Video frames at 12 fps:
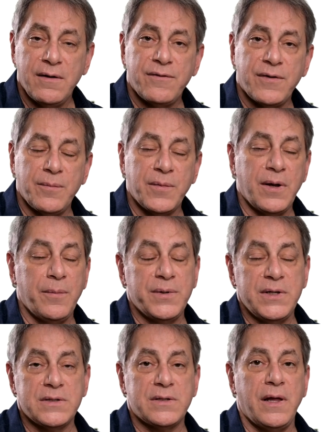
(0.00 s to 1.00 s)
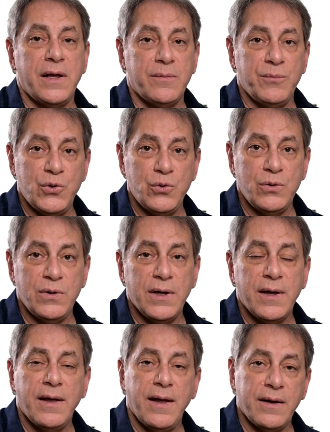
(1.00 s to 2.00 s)
from companies like Moog
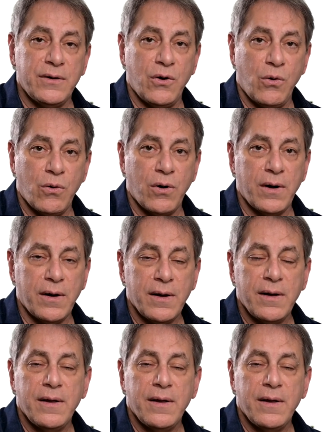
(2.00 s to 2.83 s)
and Korg,